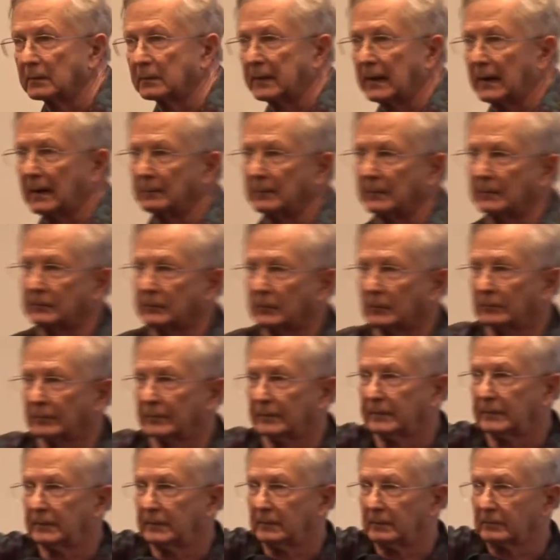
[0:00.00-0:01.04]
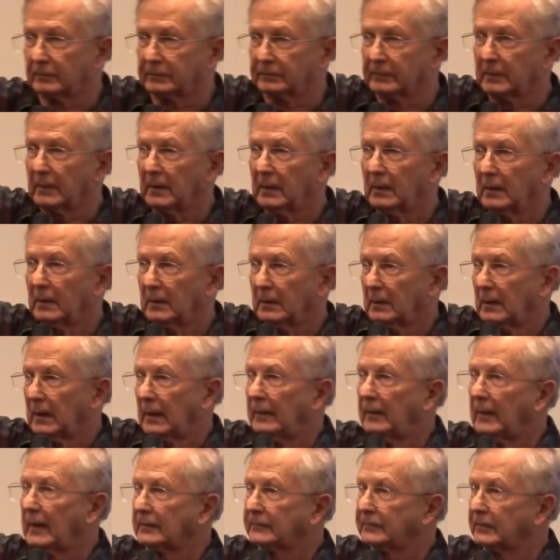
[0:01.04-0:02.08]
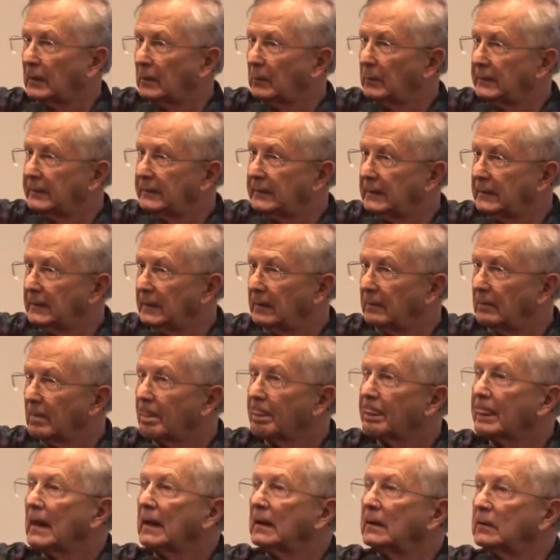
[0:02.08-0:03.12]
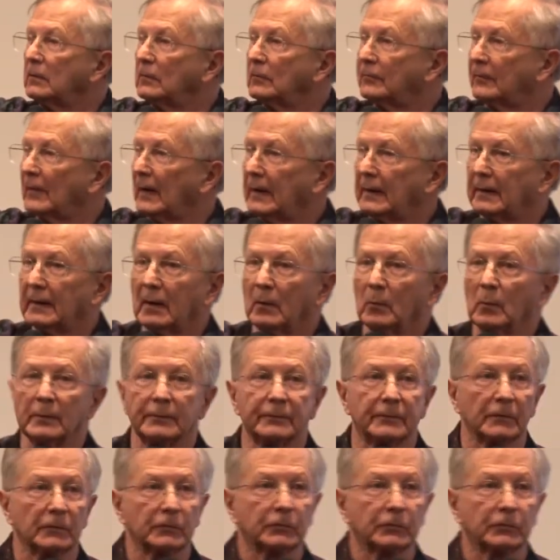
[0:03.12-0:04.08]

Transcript: cabinets over the years, and that's how we did it. You find out what the